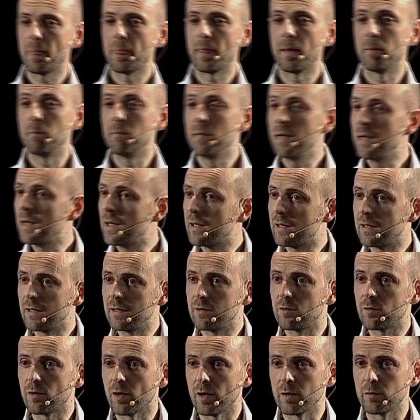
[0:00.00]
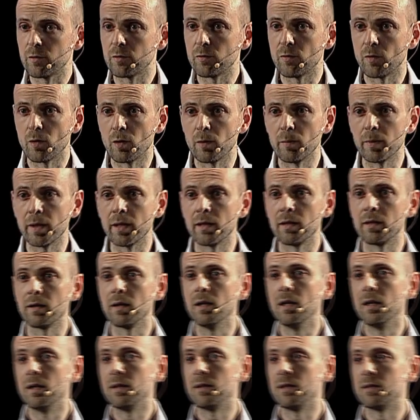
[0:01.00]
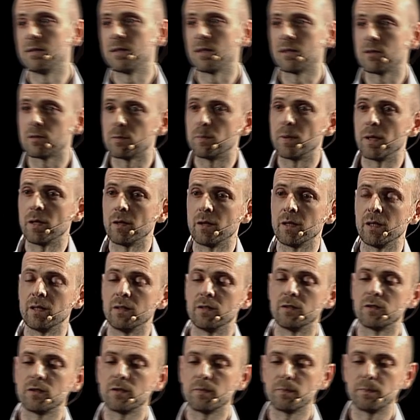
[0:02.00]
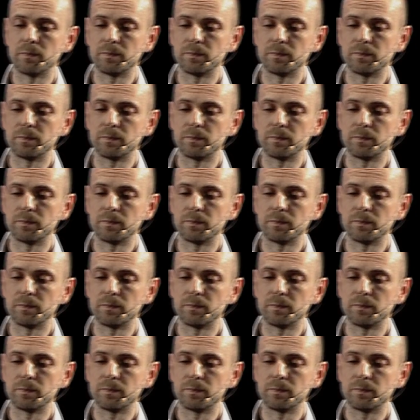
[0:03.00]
immediately transforming this experience.